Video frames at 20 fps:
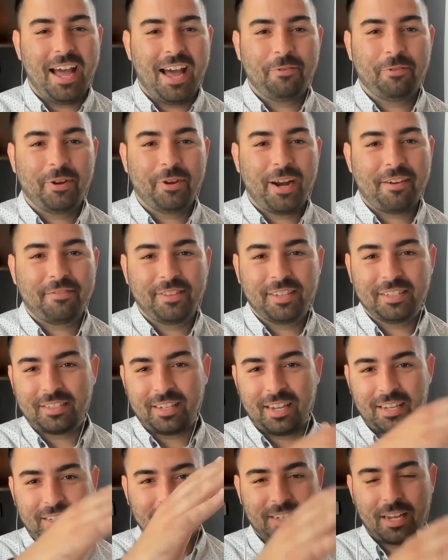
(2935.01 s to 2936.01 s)
I would have
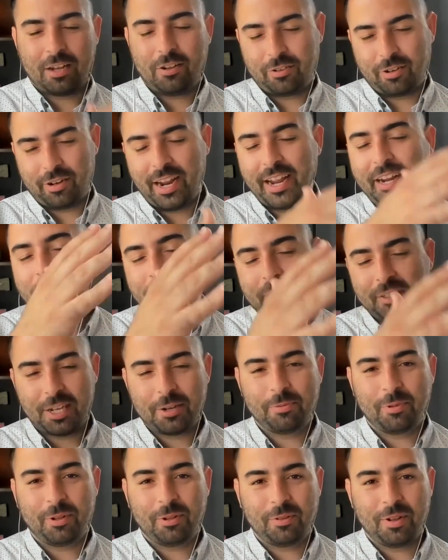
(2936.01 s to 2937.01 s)
this Excel or
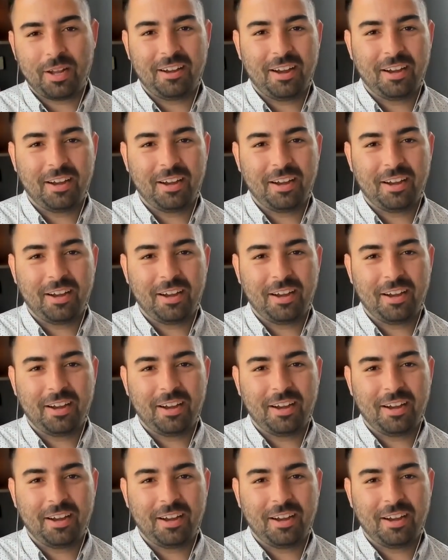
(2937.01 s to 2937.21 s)
Airtable